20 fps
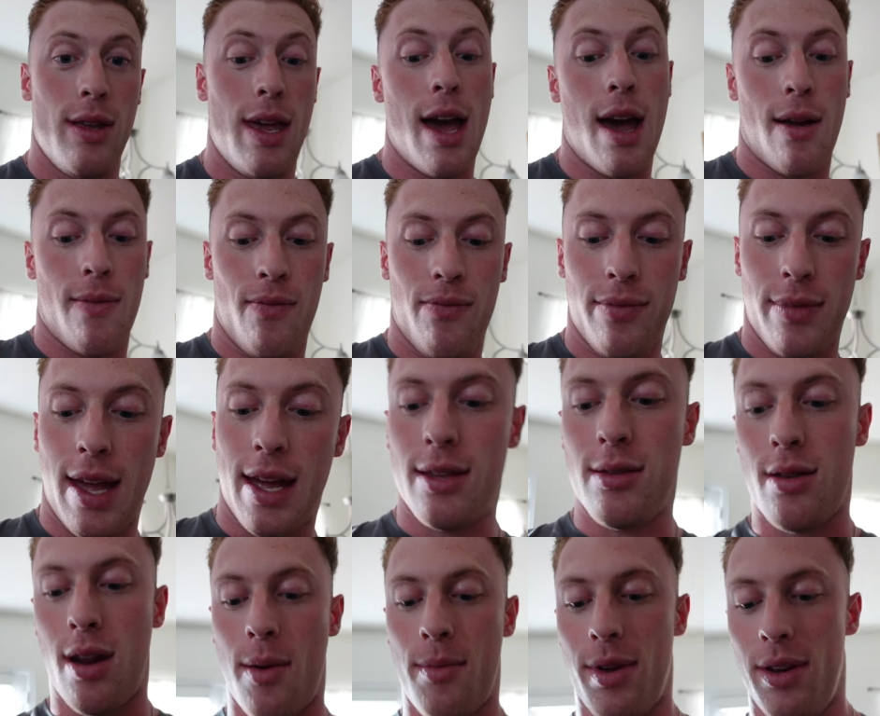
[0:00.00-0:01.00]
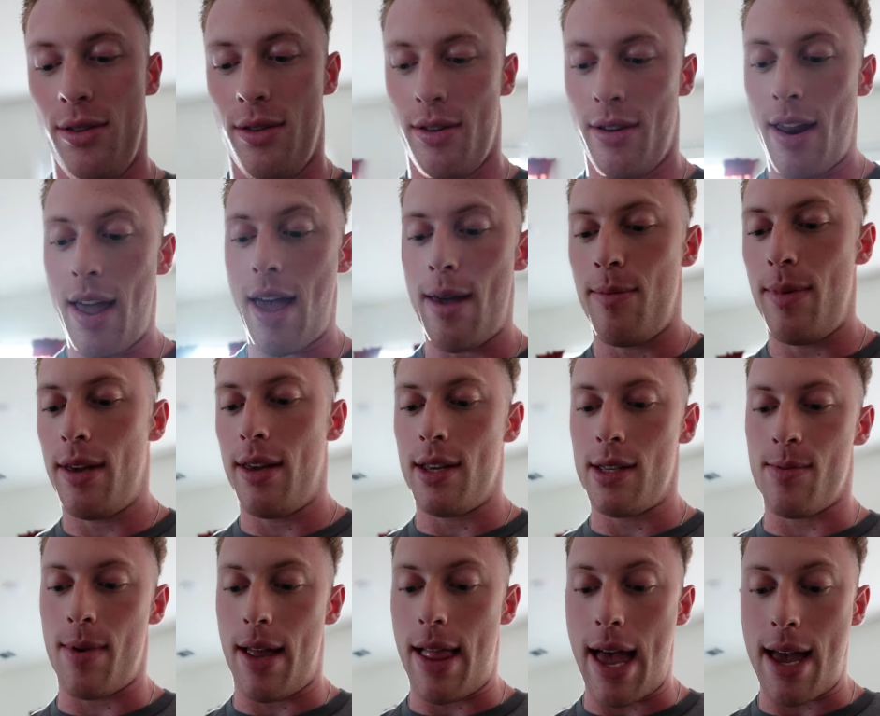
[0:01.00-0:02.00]
yeah, that's what I'm gonna do tonight
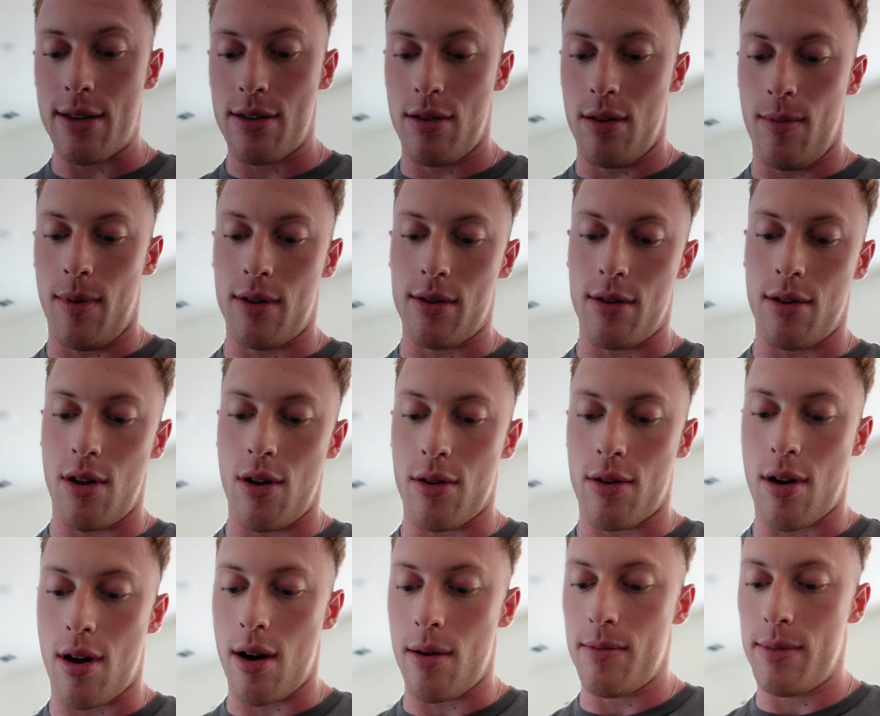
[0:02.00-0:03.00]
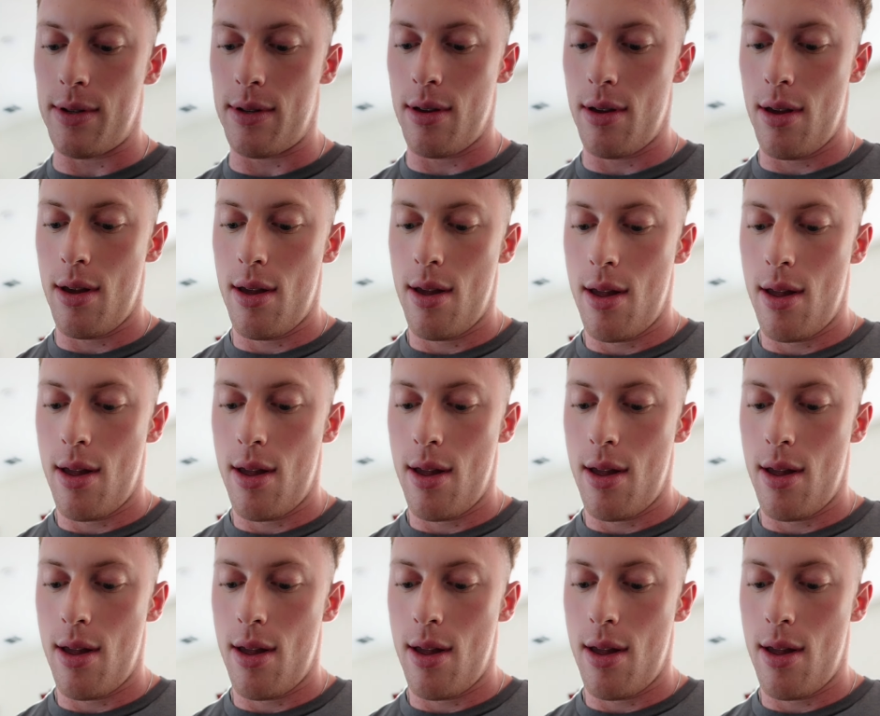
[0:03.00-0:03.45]
because my last two meals are no carbs.